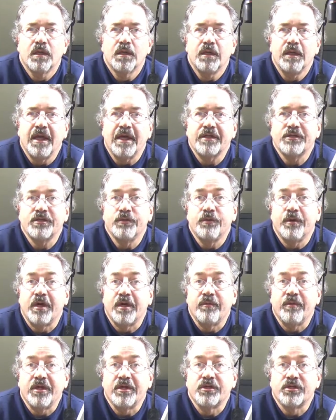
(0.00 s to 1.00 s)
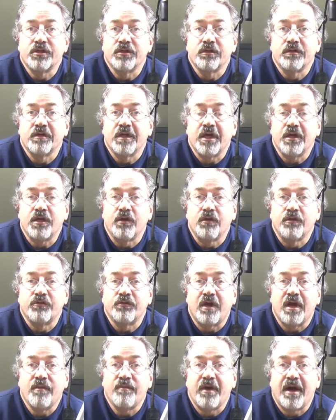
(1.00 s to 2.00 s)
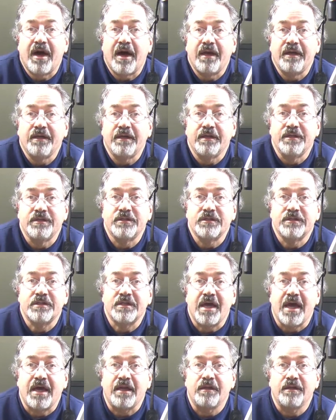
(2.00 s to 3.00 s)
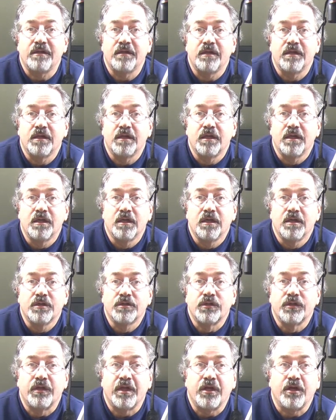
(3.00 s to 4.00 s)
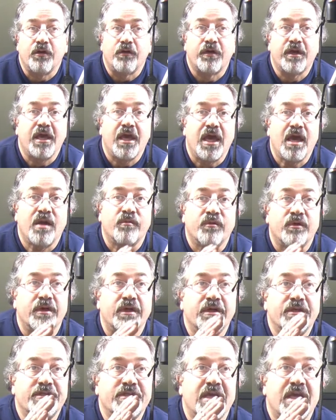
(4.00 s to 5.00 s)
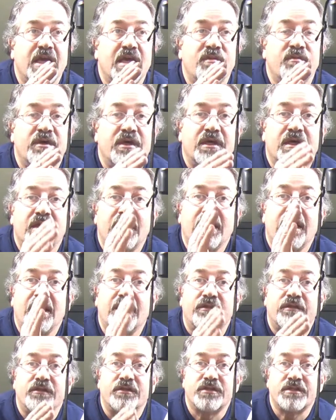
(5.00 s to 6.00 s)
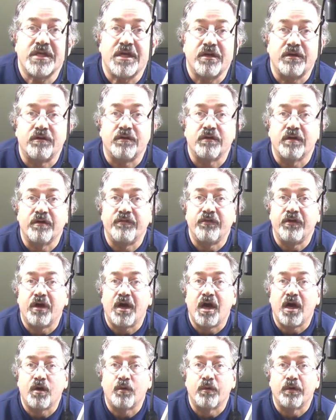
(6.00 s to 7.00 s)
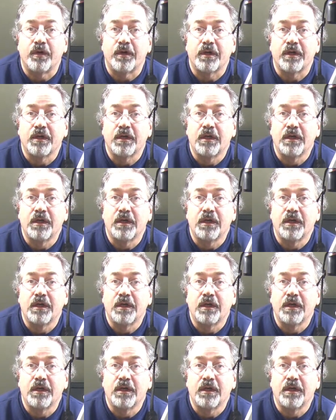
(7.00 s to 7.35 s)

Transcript: Next, you want to make sure that your tripod is set so that your camera is aiming at the center of your artwork.